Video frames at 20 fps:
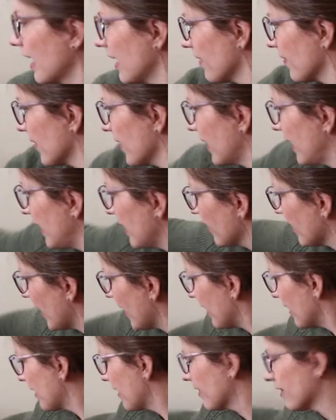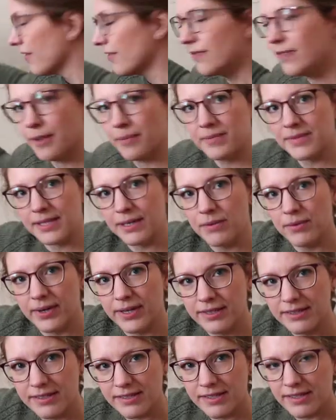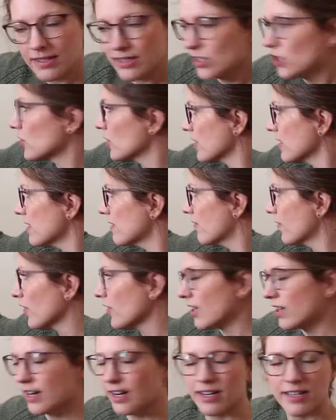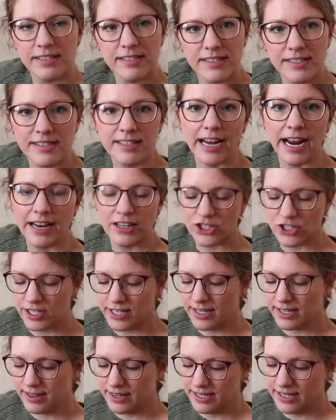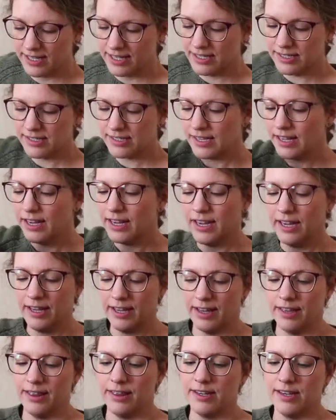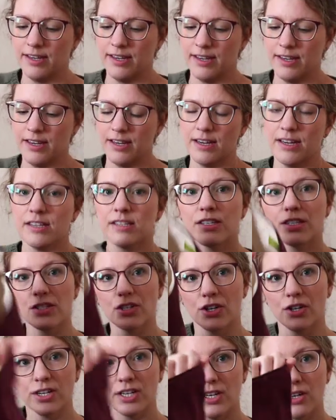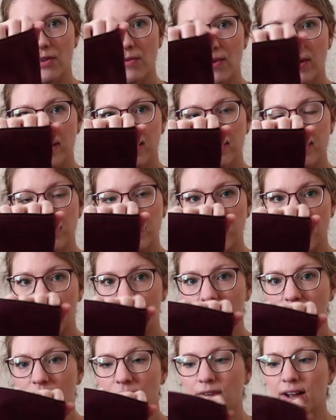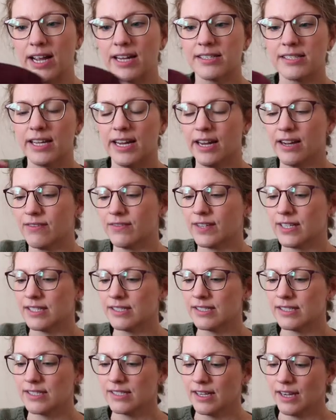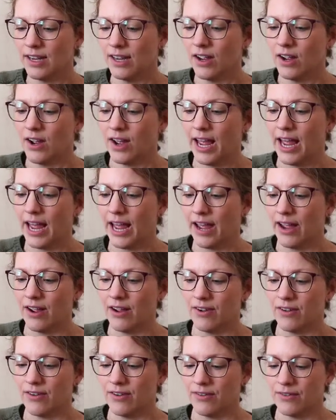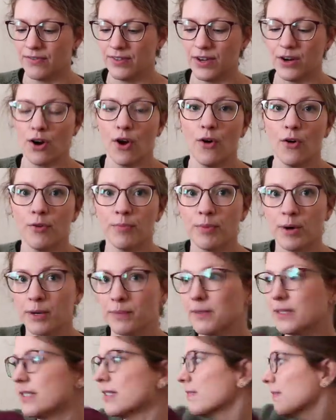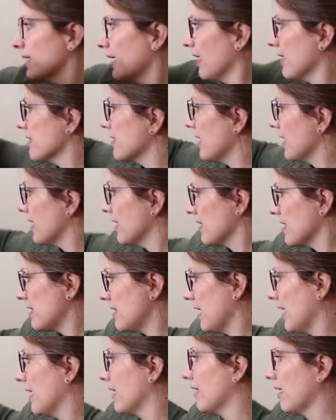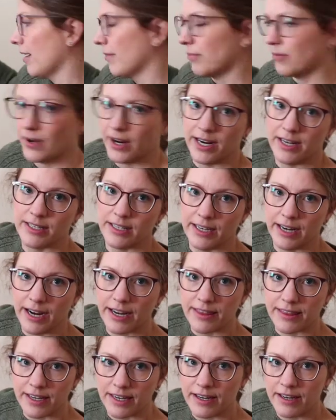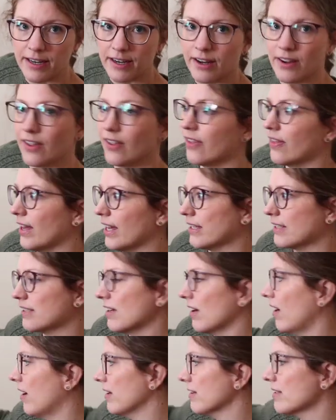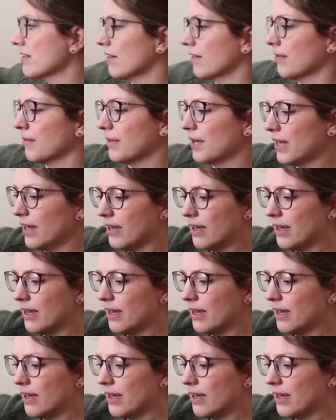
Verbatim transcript: I really like the flimsy ones just for stashing things. The sturdier ones that have wax canvas have their own purpose because they can stand upright and I think that's awesome.